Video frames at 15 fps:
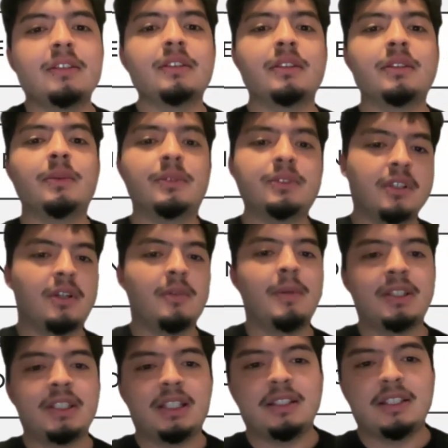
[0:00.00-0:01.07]
We'll talk
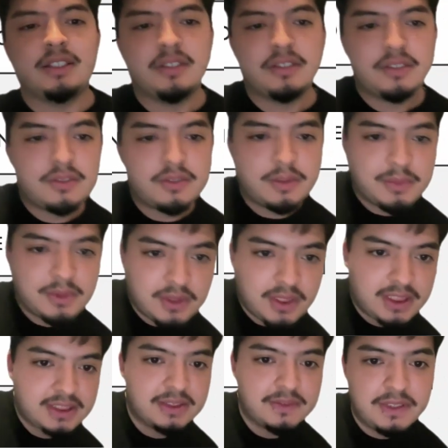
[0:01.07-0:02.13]
about that later. Criminal
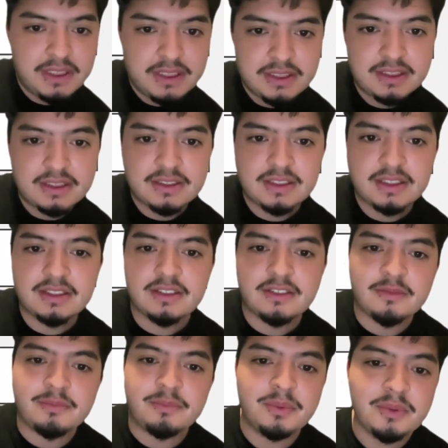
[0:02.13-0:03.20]
activities consist
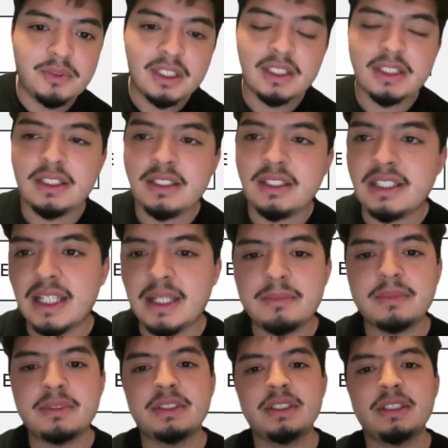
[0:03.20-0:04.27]
of bootlegging,
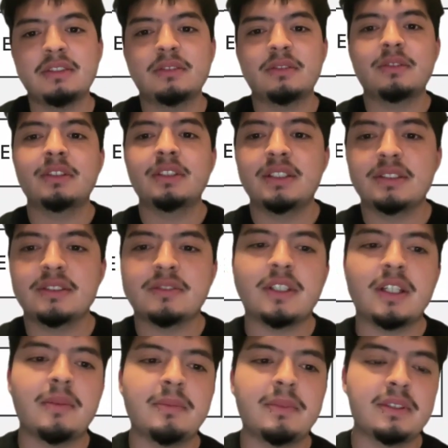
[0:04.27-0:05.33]
gambling, organized
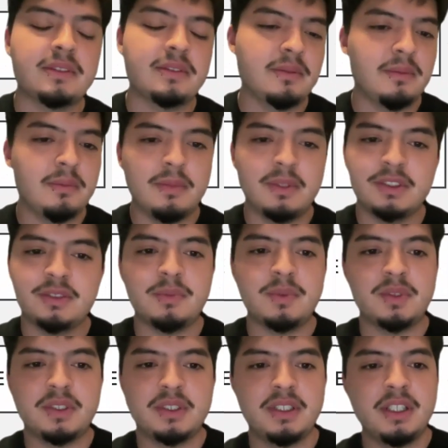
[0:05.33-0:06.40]
crime, and much
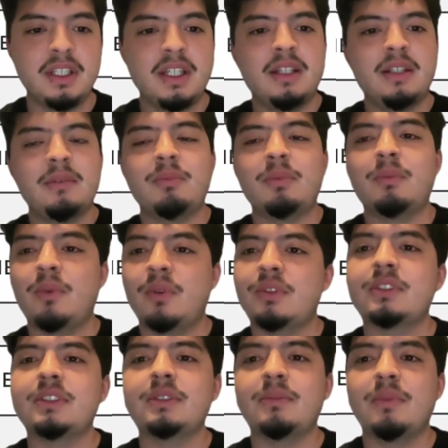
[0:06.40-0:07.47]
more. But
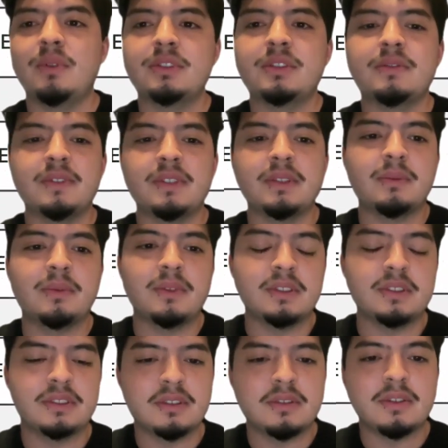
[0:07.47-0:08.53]
most of it
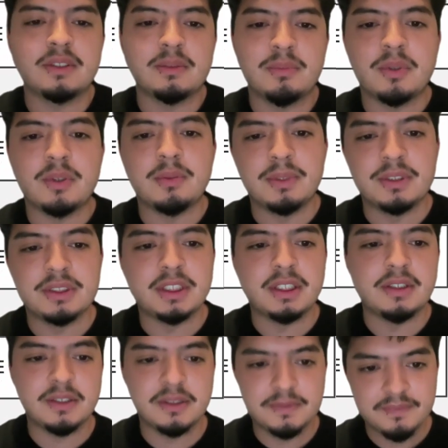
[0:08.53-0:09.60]
was during the Prohibition
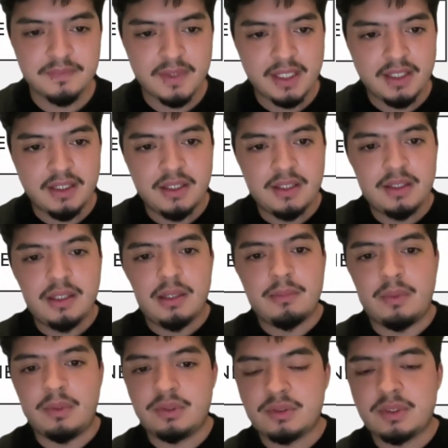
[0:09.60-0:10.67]
era.
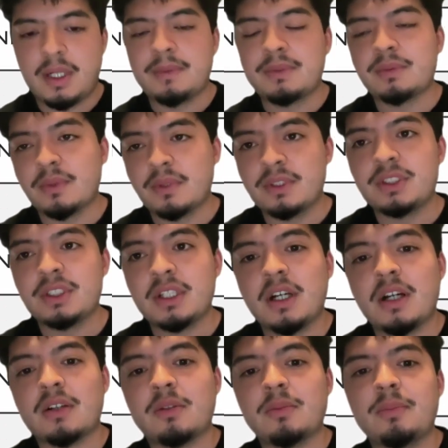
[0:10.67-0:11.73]
Most crimes were in
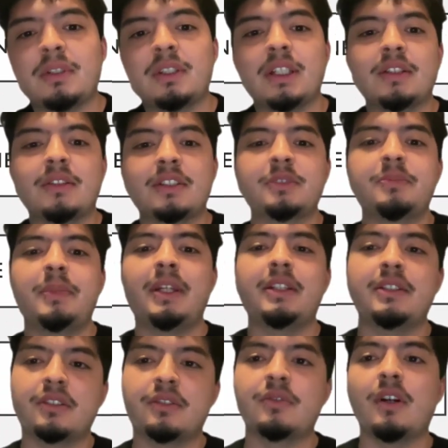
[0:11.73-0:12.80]
Chicago, but later
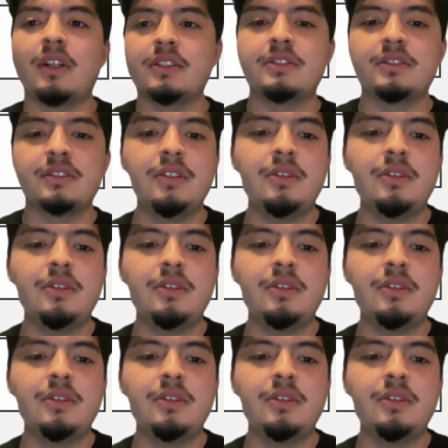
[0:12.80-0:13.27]
expanded across the